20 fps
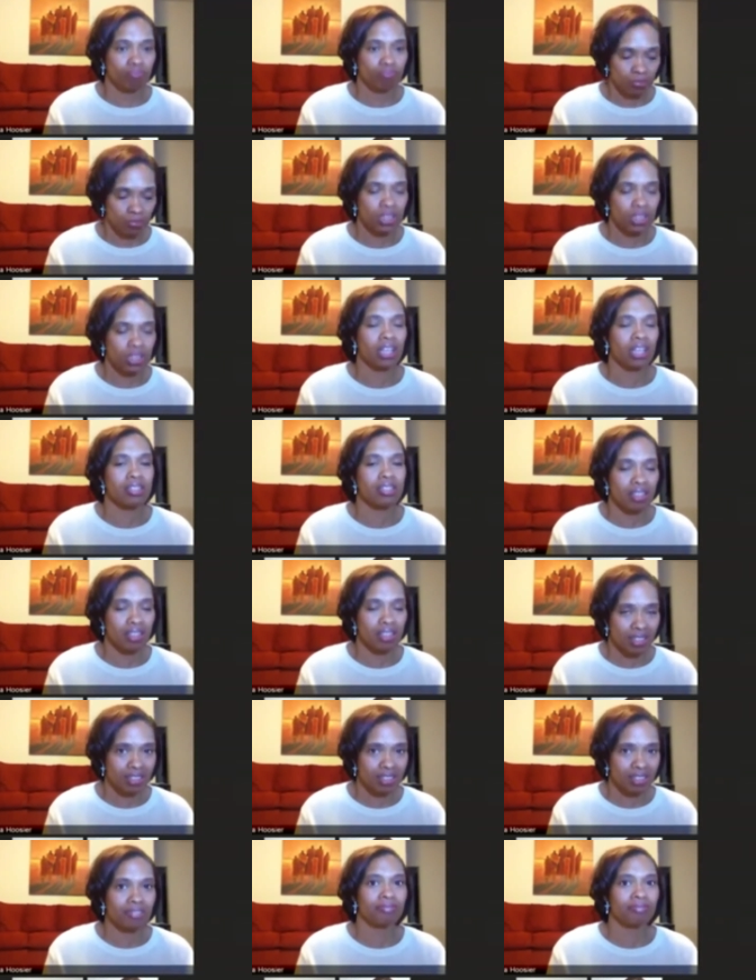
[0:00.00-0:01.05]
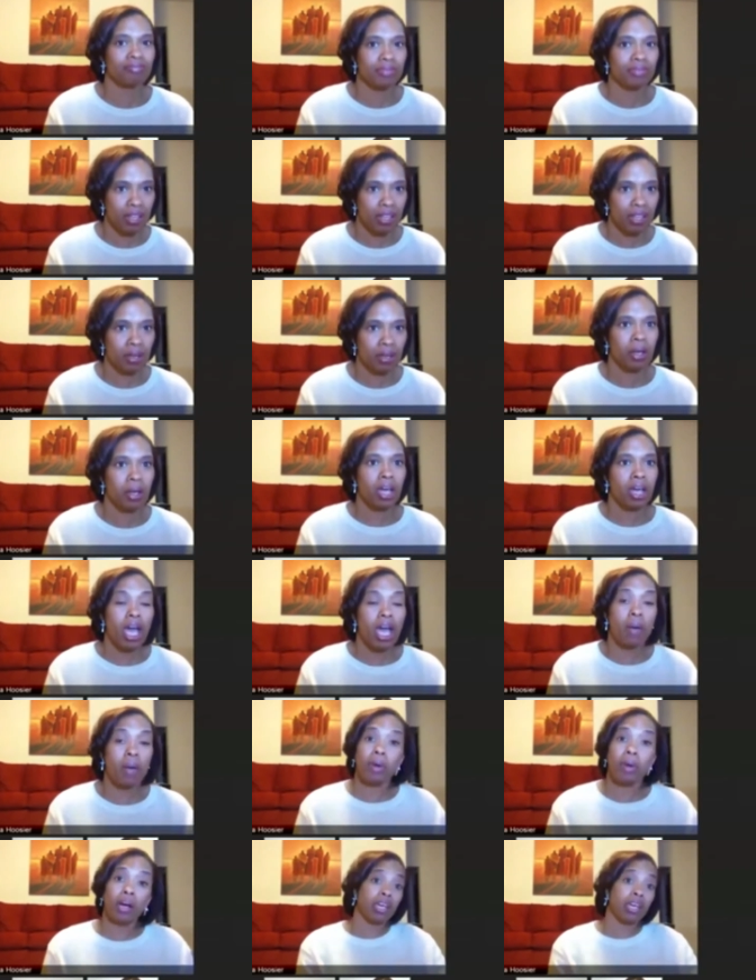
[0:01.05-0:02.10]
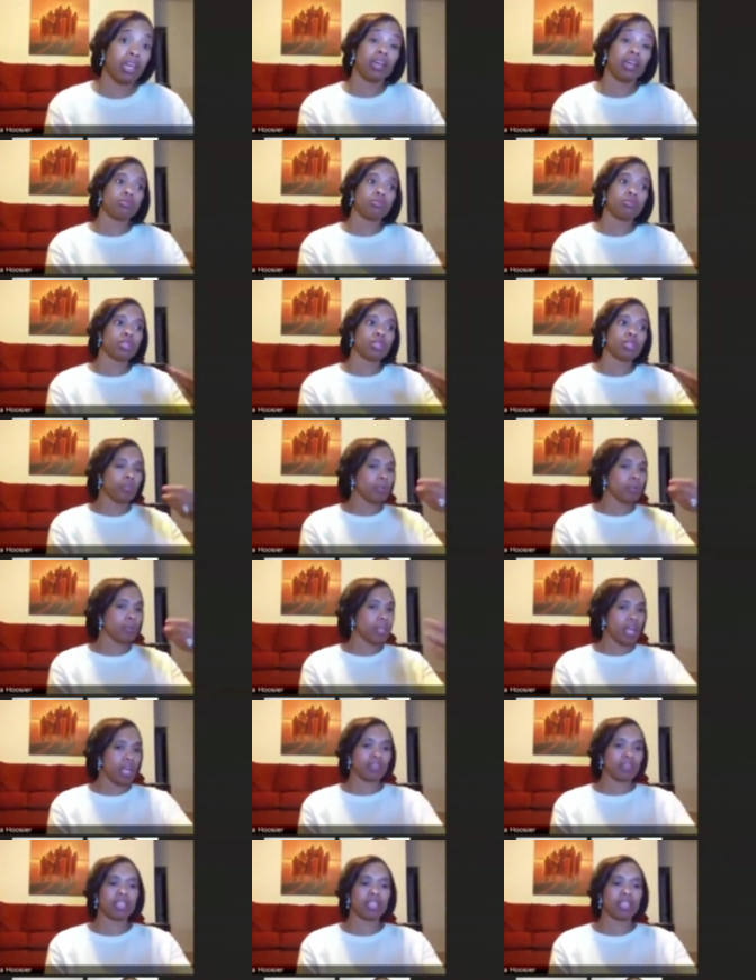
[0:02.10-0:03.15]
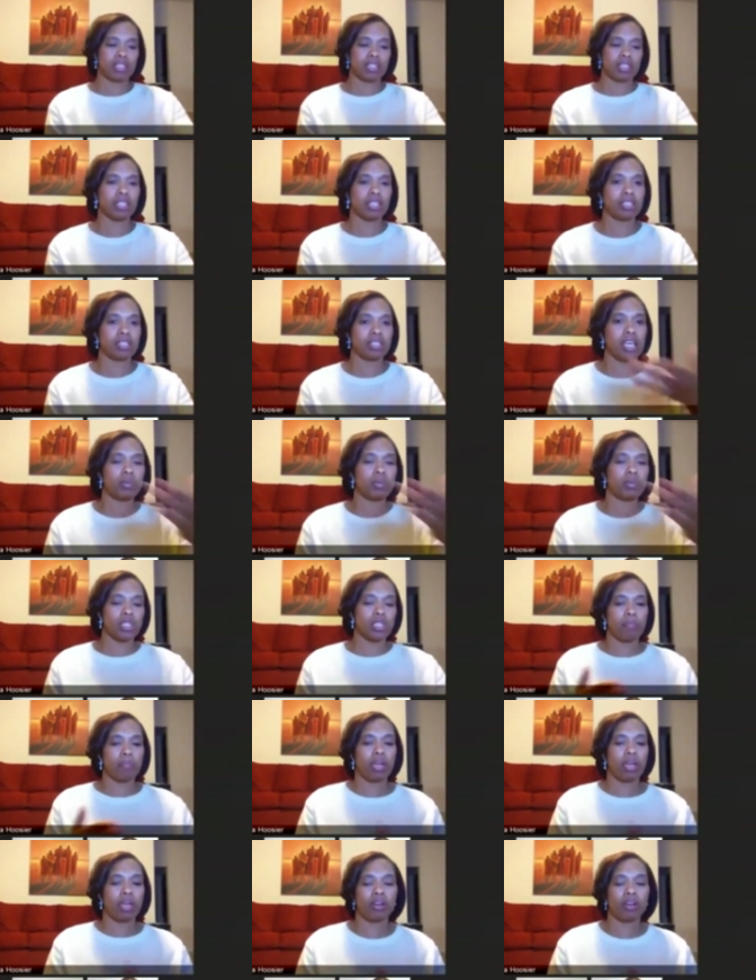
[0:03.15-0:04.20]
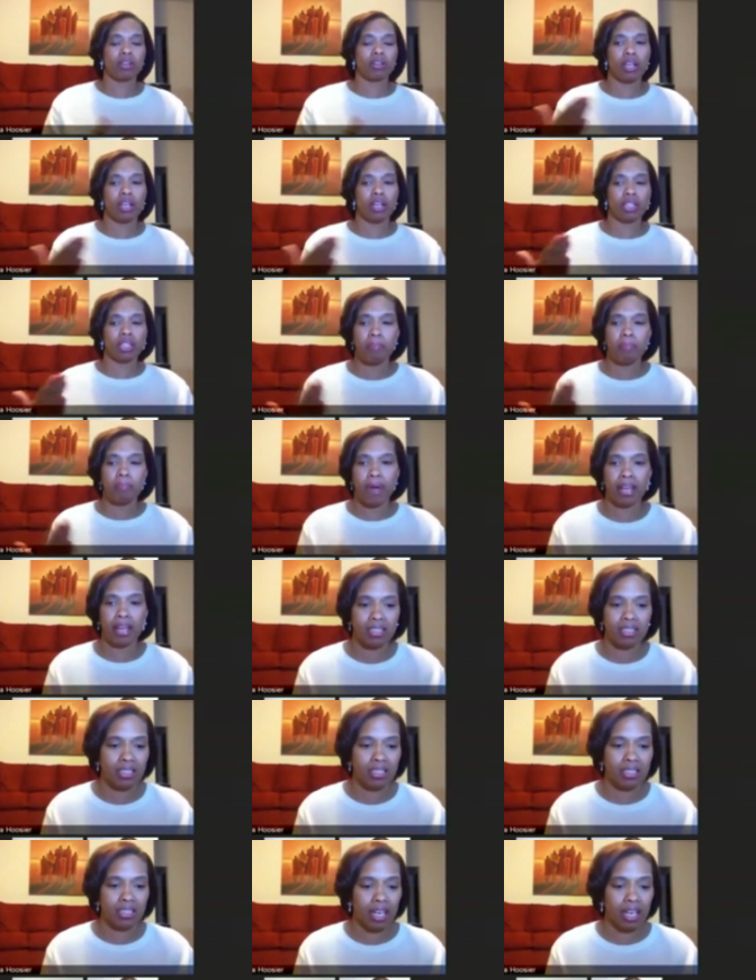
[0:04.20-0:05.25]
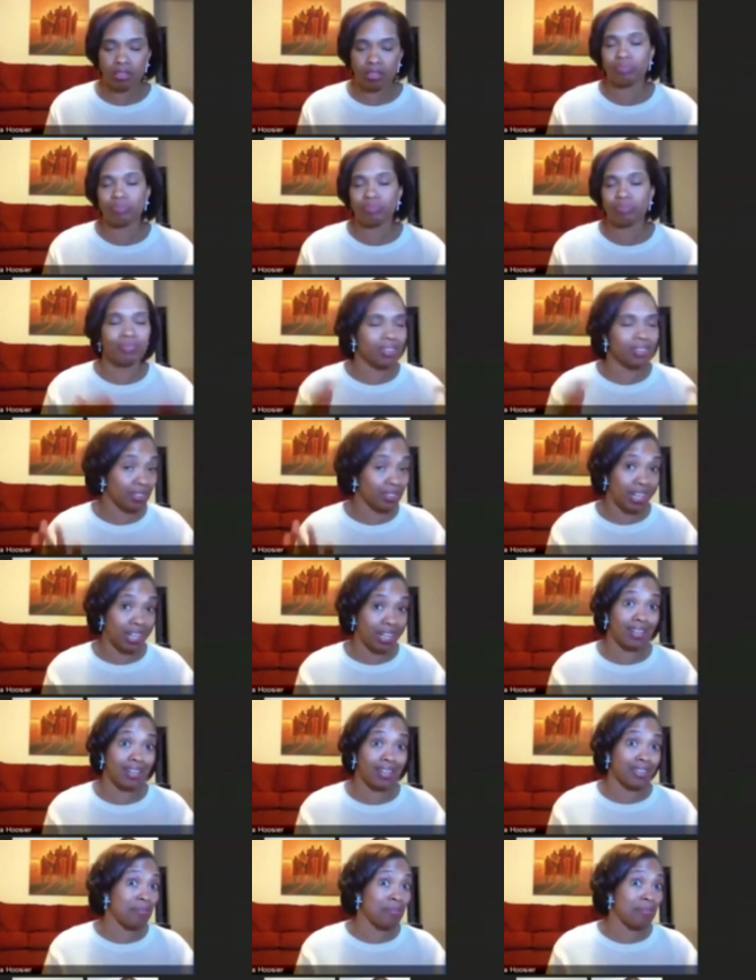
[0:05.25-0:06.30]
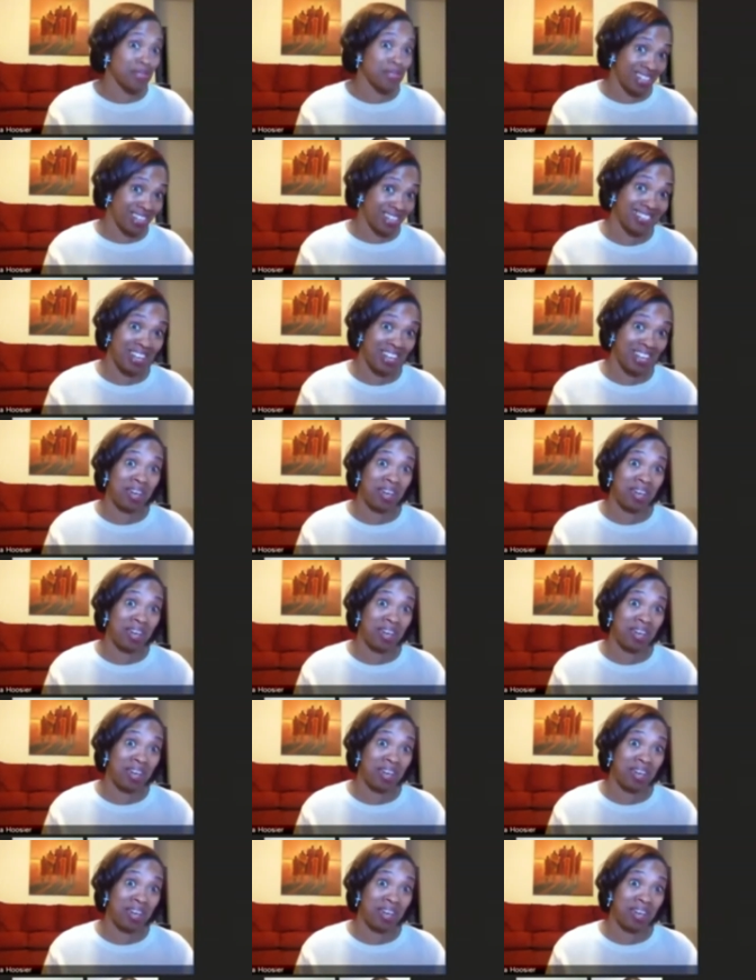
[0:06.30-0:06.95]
That he's done. Yeah. And again, and I think that's a good example to parallel it back to gosh, I almost said his name.